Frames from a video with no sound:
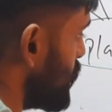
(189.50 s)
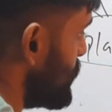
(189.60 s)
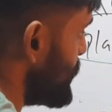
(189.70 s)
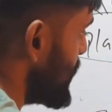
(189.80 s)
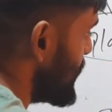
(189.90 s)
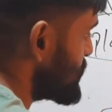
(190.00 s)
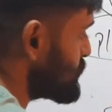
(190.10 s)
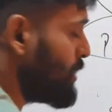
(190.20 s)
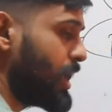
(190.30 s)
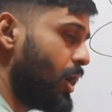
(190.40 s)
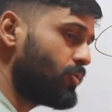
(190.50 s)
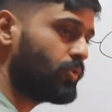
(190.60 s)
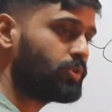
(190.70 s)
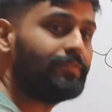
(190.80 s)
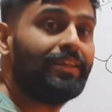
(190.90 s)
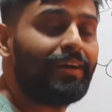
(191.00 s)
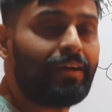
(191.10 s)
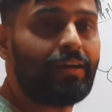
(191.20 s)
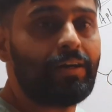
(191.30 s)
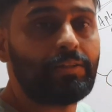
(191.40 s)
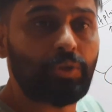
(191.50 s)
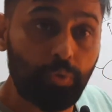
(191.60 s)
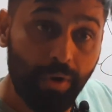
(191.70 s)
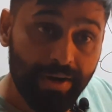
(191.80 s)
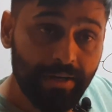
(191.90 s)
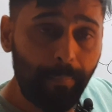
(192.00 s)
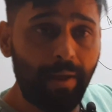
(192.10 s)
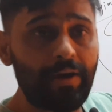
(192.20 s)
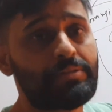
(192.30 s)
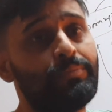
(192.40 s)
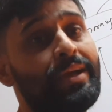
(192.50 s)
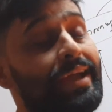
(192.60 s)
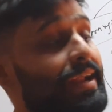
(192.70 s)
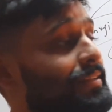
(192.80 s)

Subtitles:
form a small outgrowth will occur through ventriplasm,